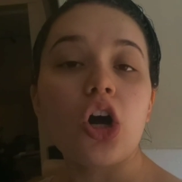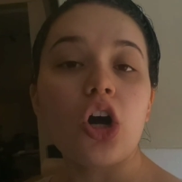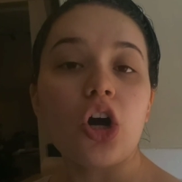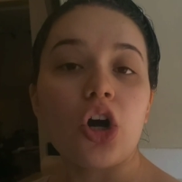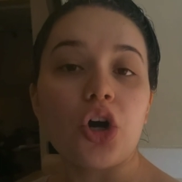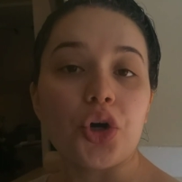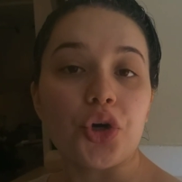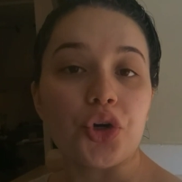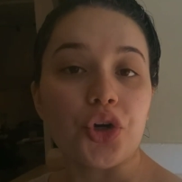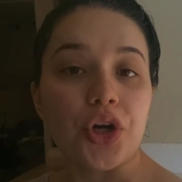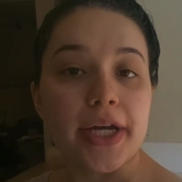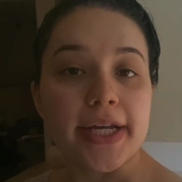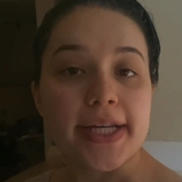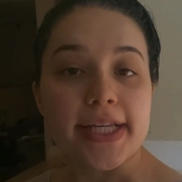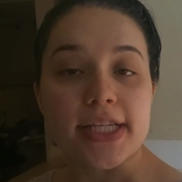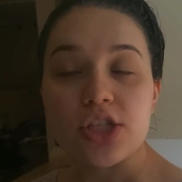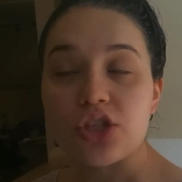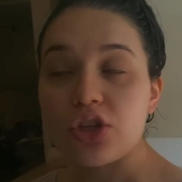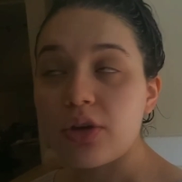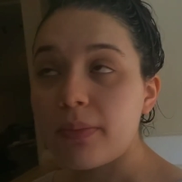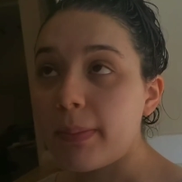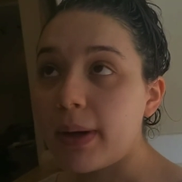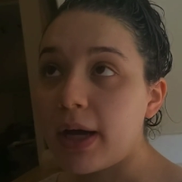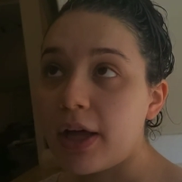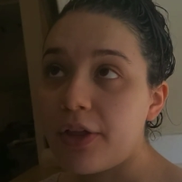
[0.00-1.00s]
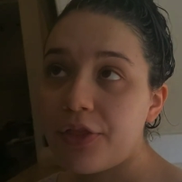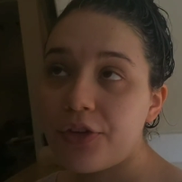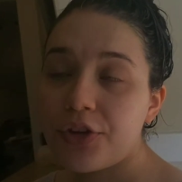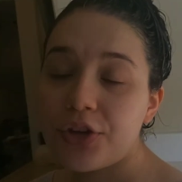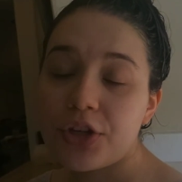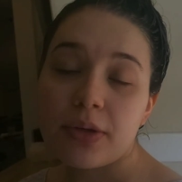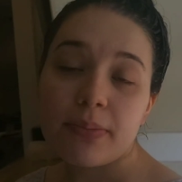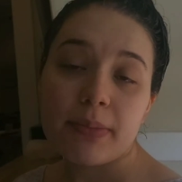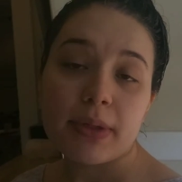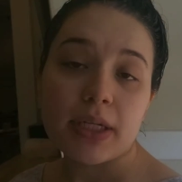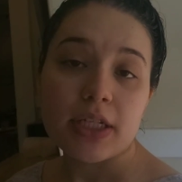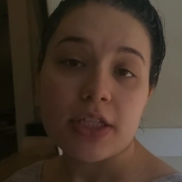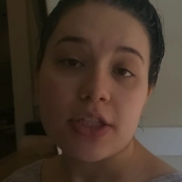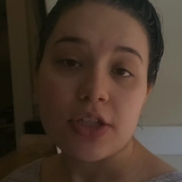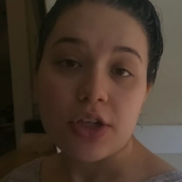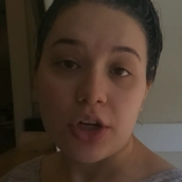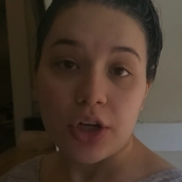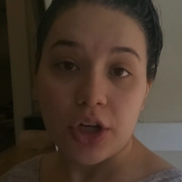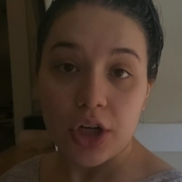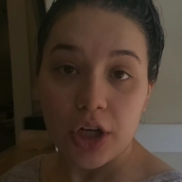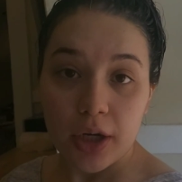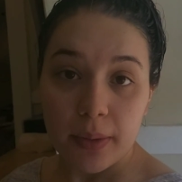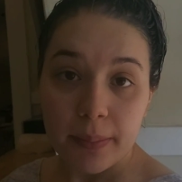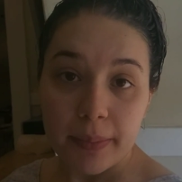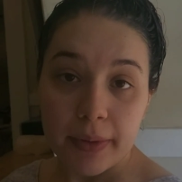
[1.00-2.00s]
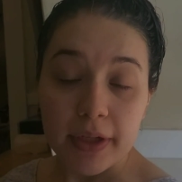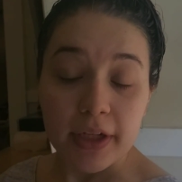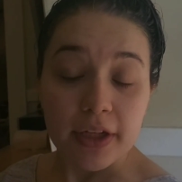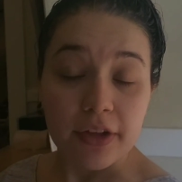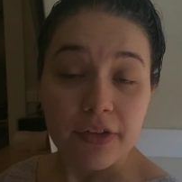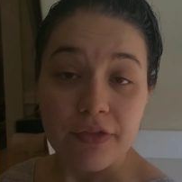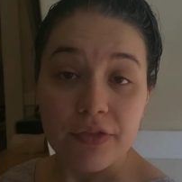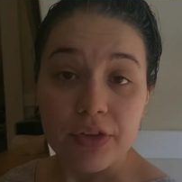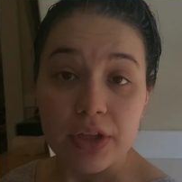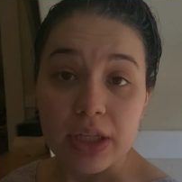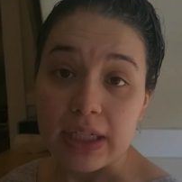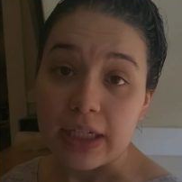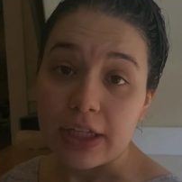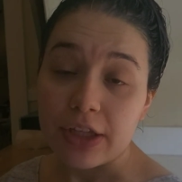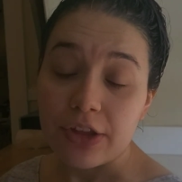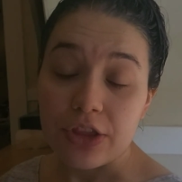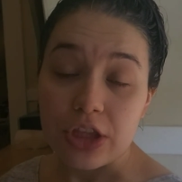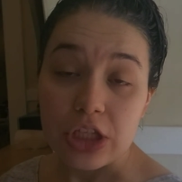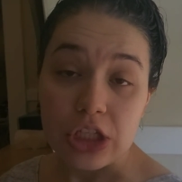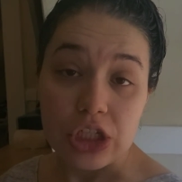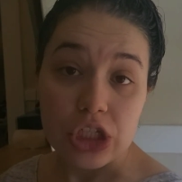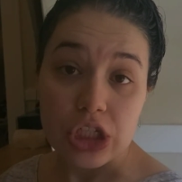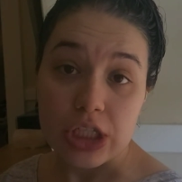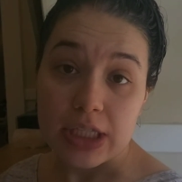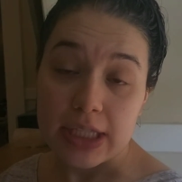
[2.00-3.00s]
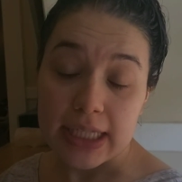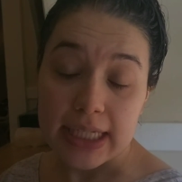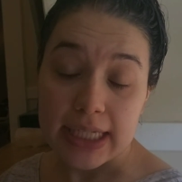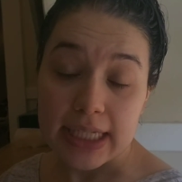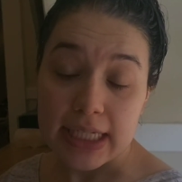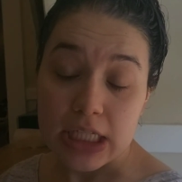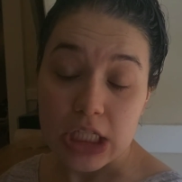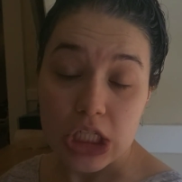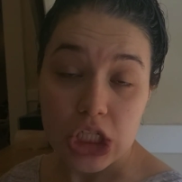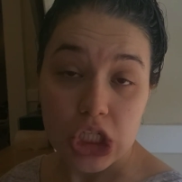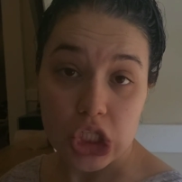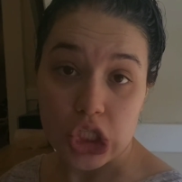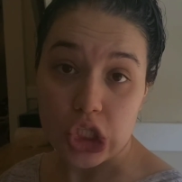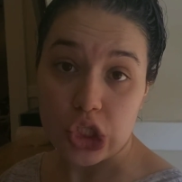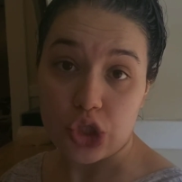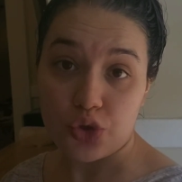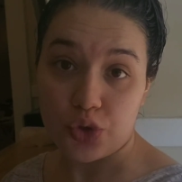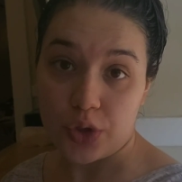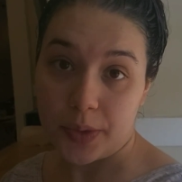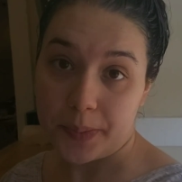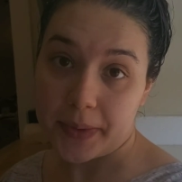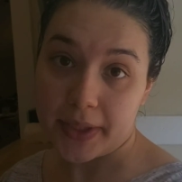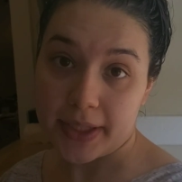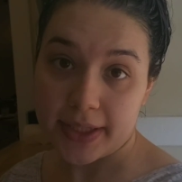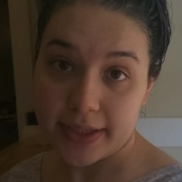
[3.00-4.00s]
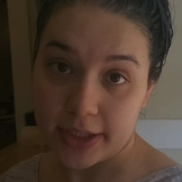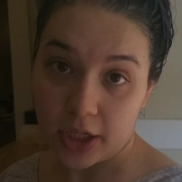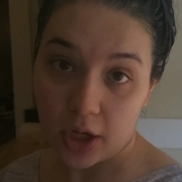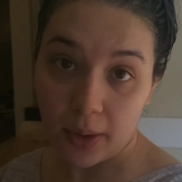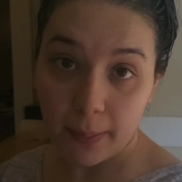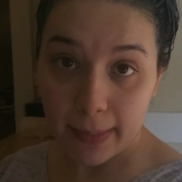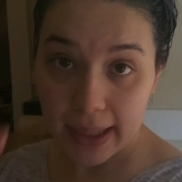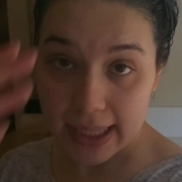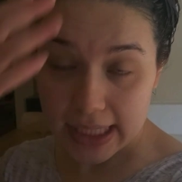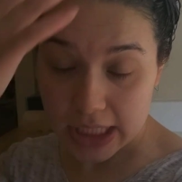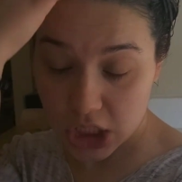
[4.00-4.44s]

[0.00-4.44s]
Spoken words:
All right, so my 30 minutes are up and I feel like this thing is just dripping down my